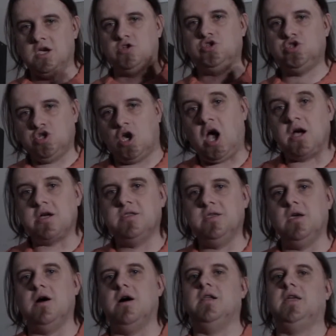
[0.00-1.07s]
shock
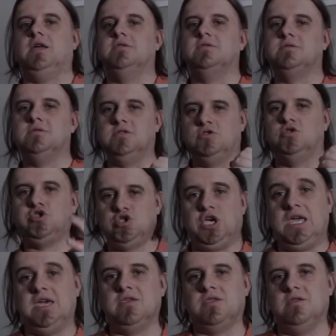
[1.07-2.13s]
the audience and to
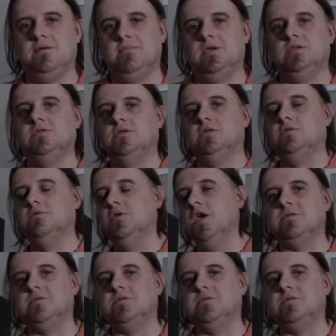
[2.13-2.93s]
shake them into